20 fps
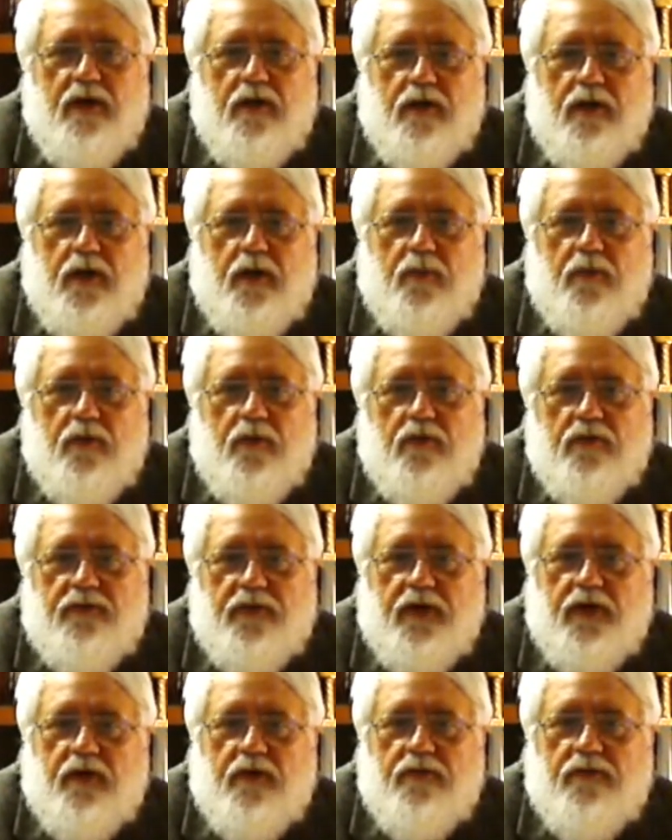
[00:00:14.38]
liberals
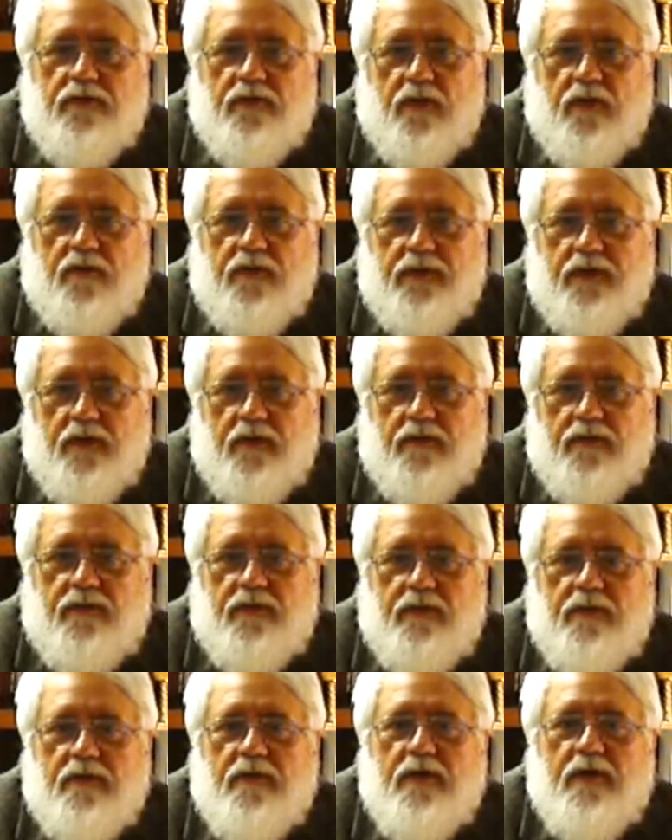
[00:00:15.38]
and
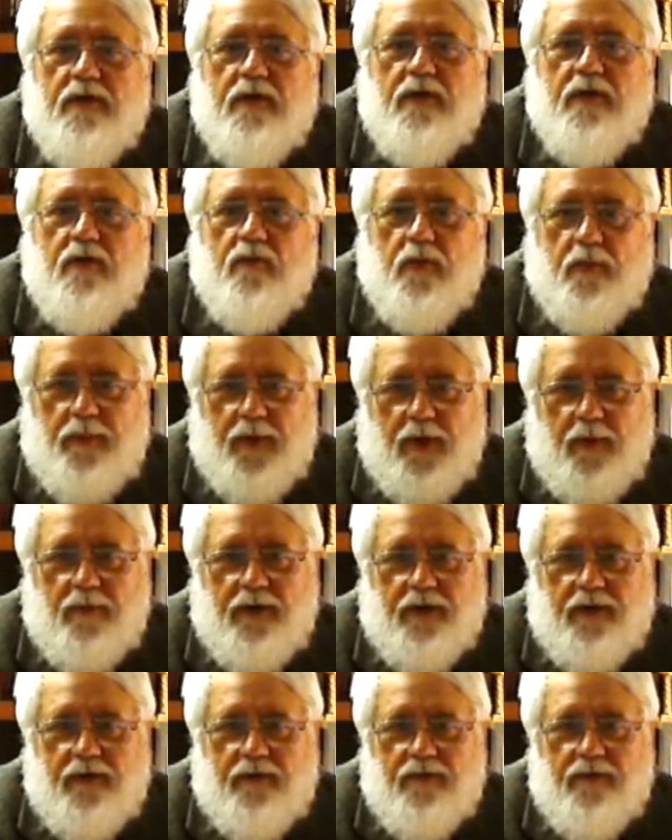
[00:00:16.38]
conservatives,
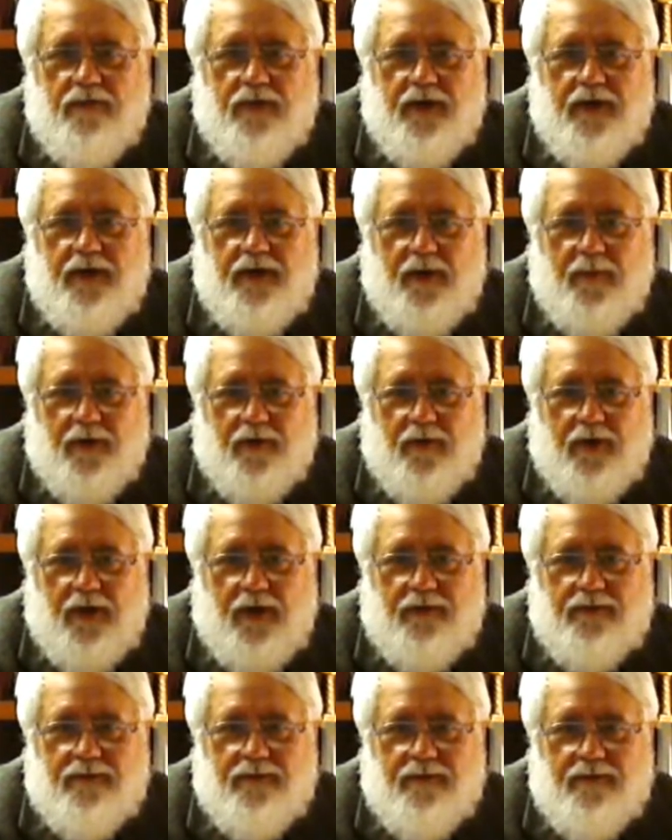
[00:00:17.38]
Republicans and
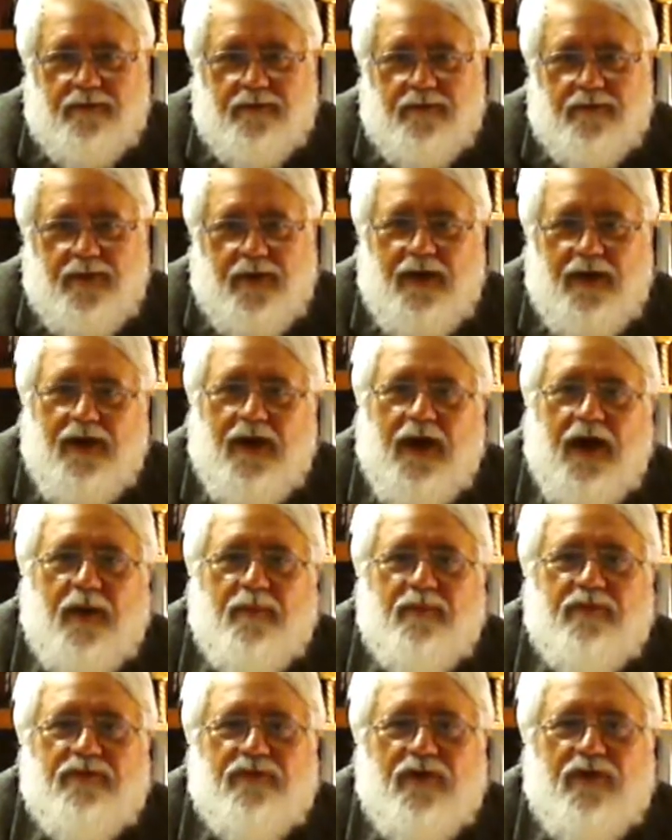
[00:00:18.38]
Democrats.
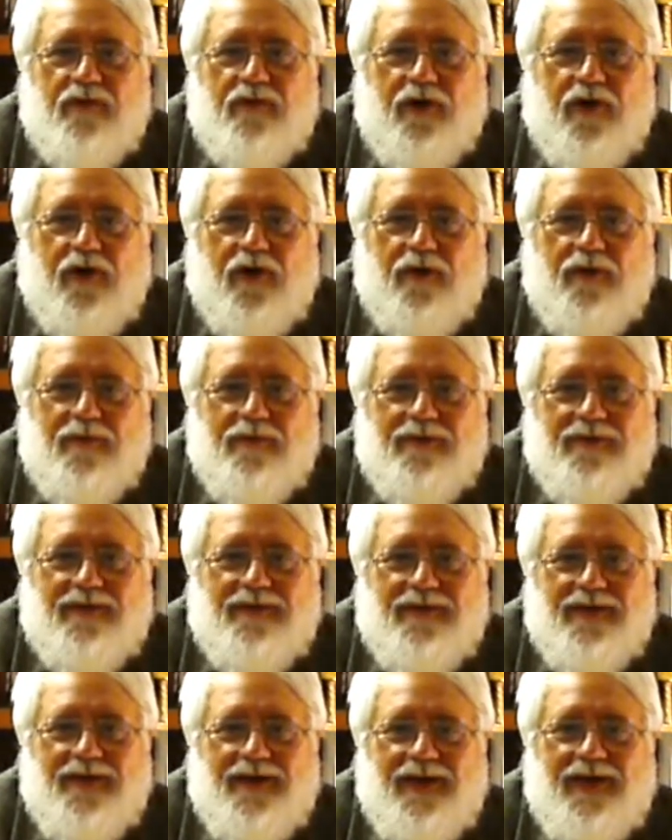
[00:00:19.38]
I'm Stephen Arms,
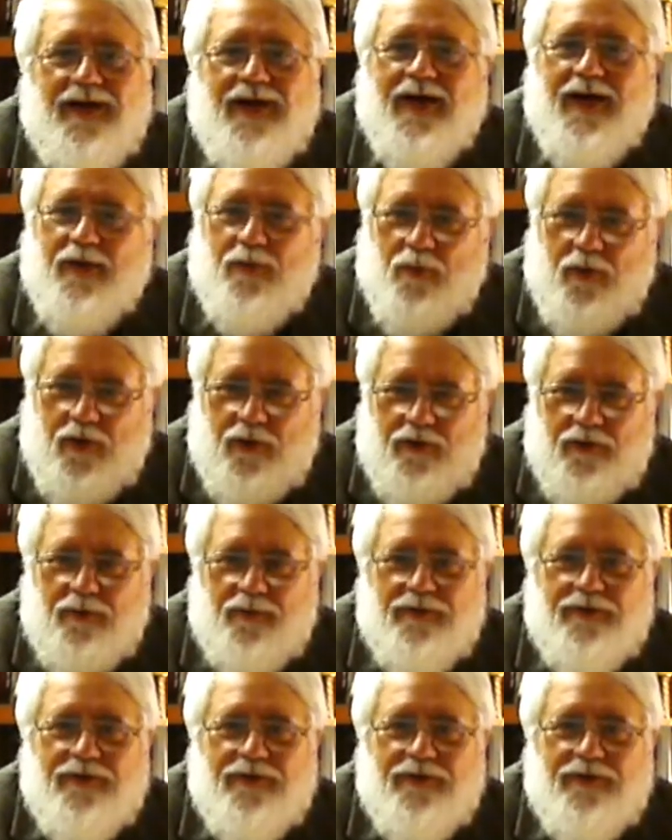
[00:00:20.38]
and welcome